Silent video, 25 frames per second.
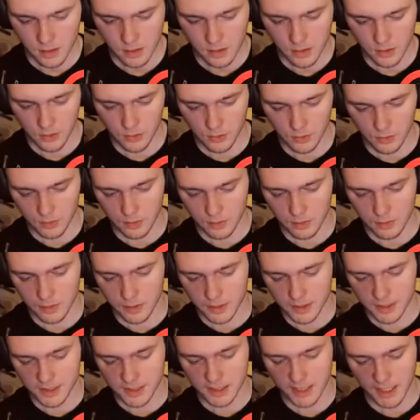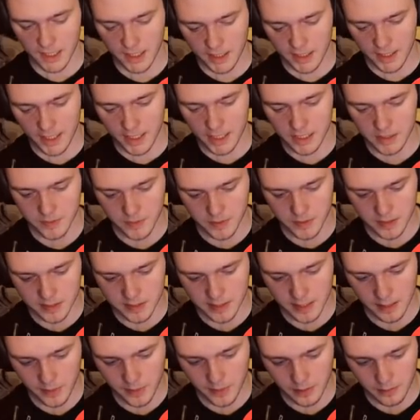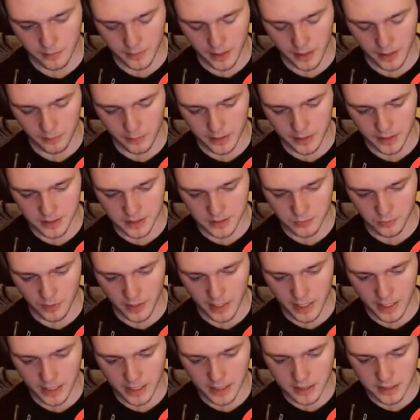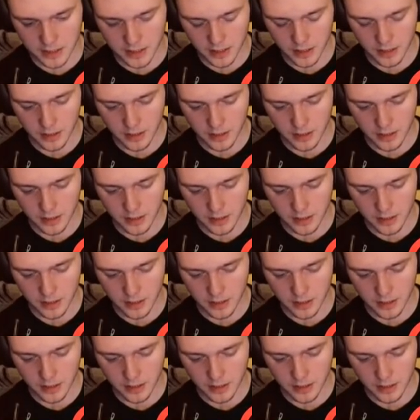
Ooh, this is kind of nice because now my Mega Minion is raged.